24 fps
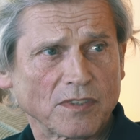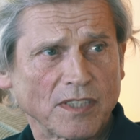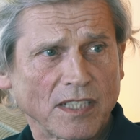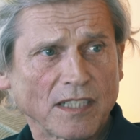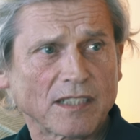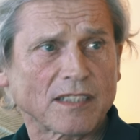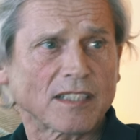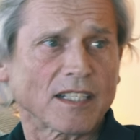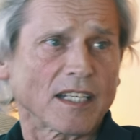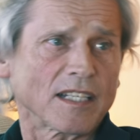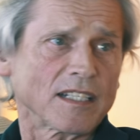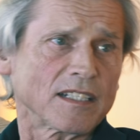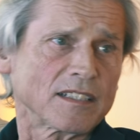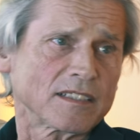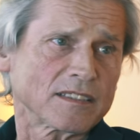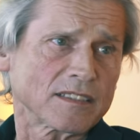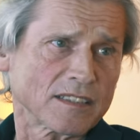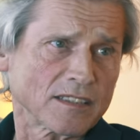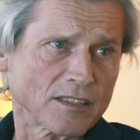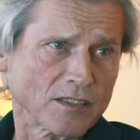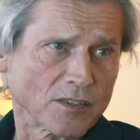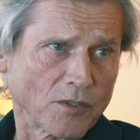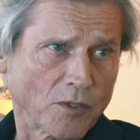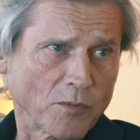details
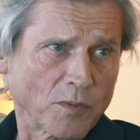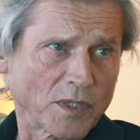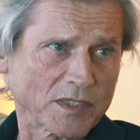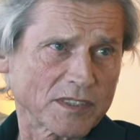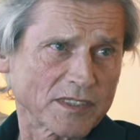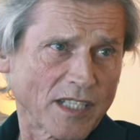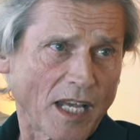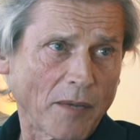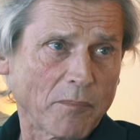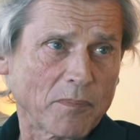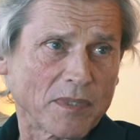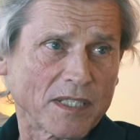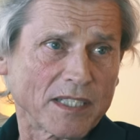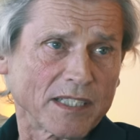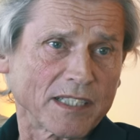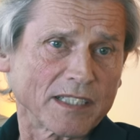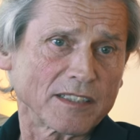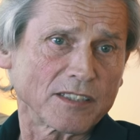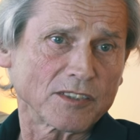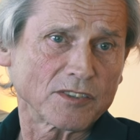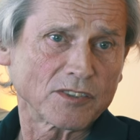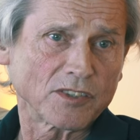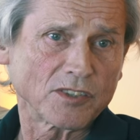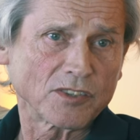of what's happening
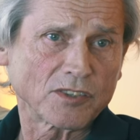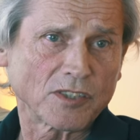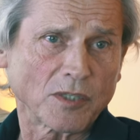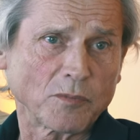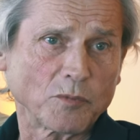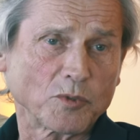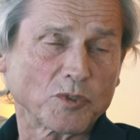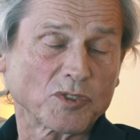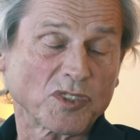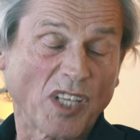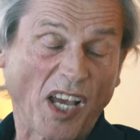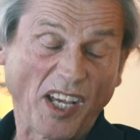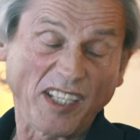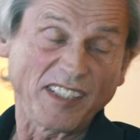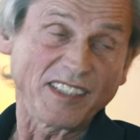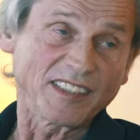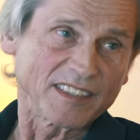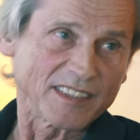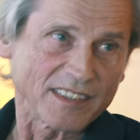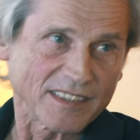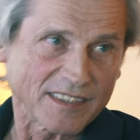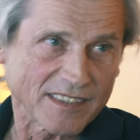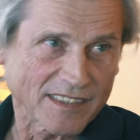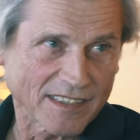in the system who
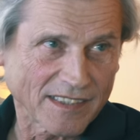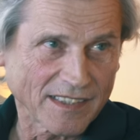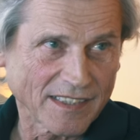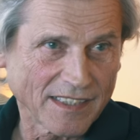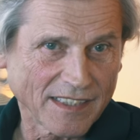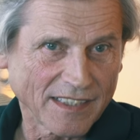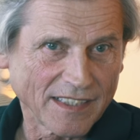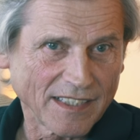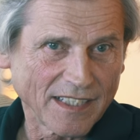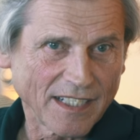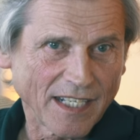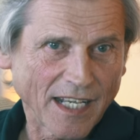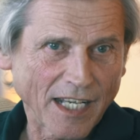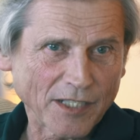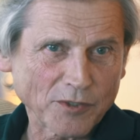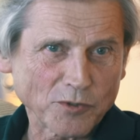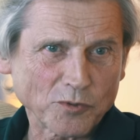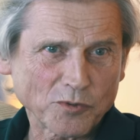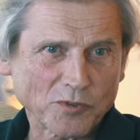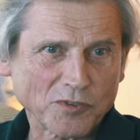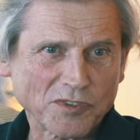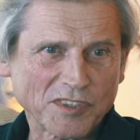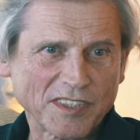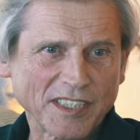signed it. And
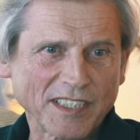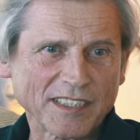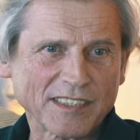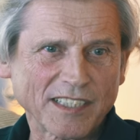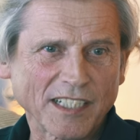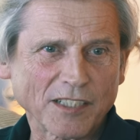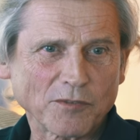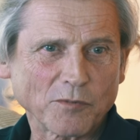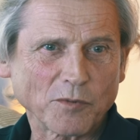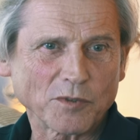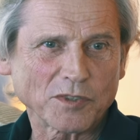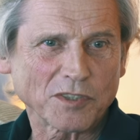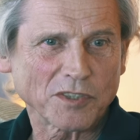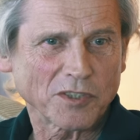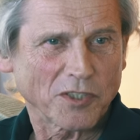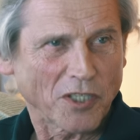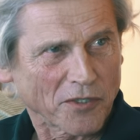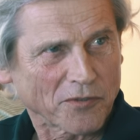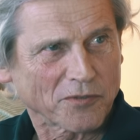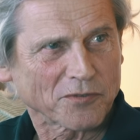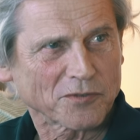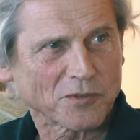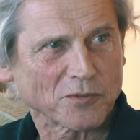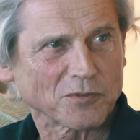you should think that was
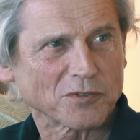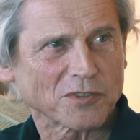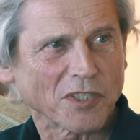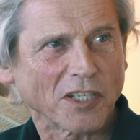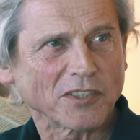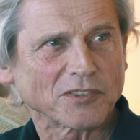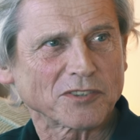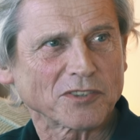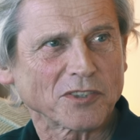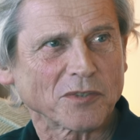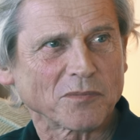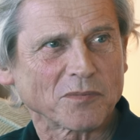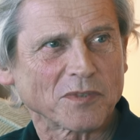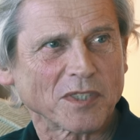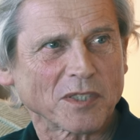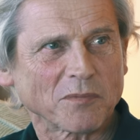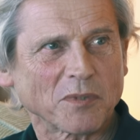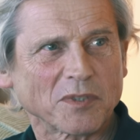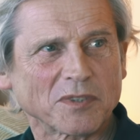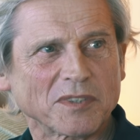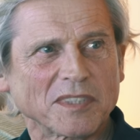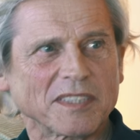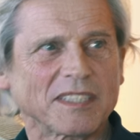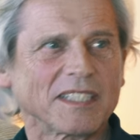enough to start something,
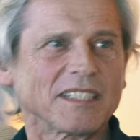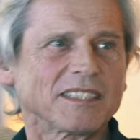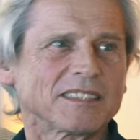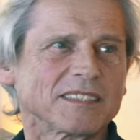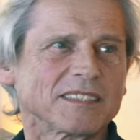but it